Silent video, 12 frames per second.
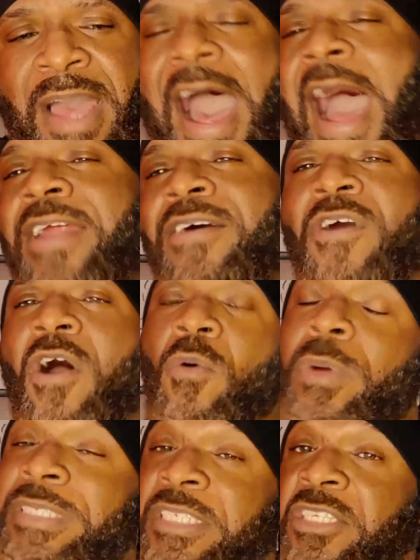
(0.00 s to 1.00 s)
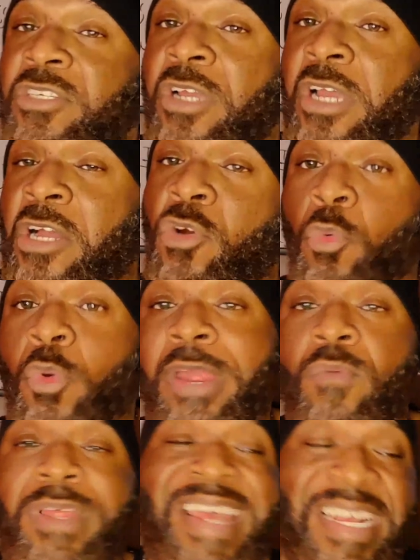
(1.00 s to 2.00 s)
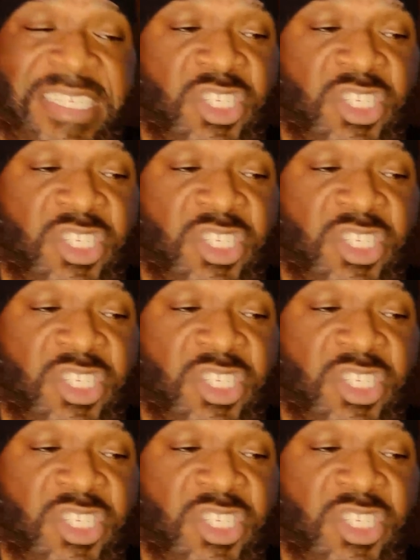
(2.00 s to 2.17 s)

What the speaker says: I don't always agree with his